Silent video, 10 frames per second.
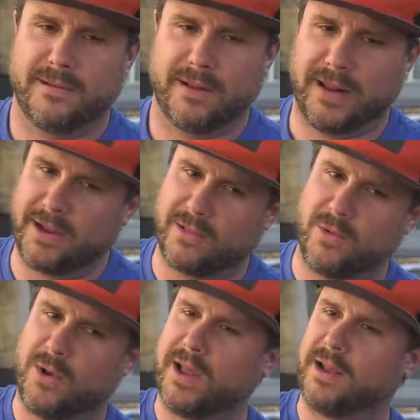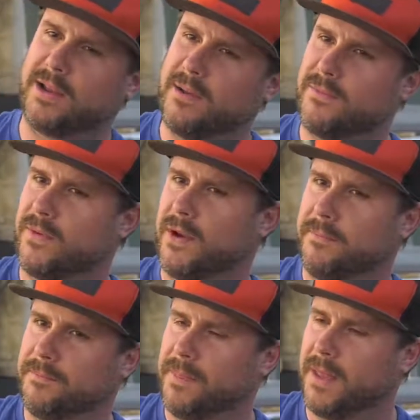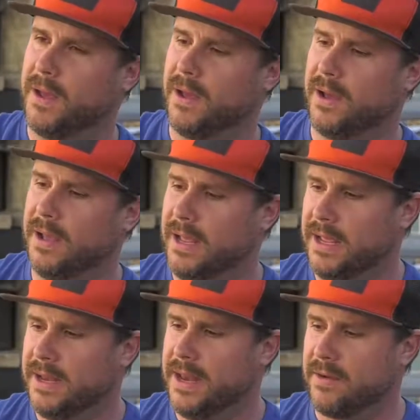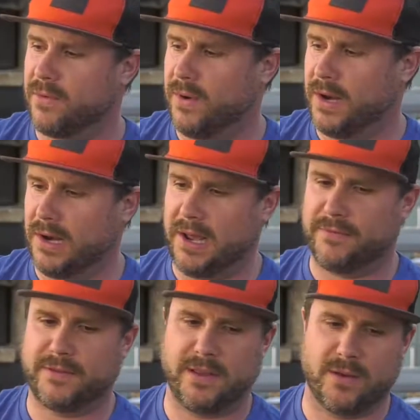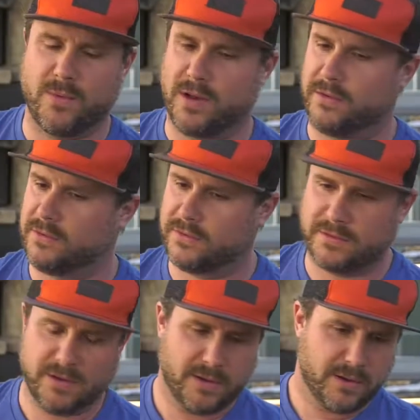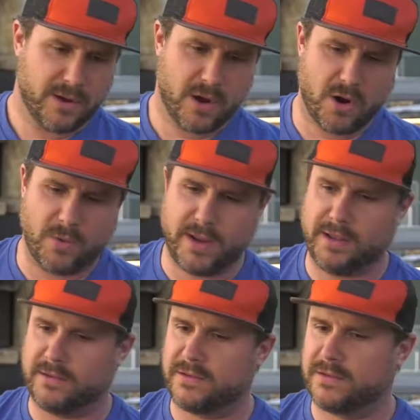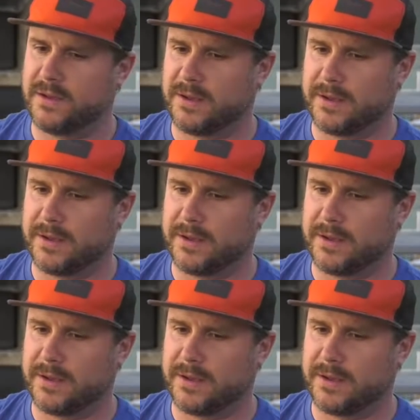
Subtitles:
like the one I had come from never really left, and was always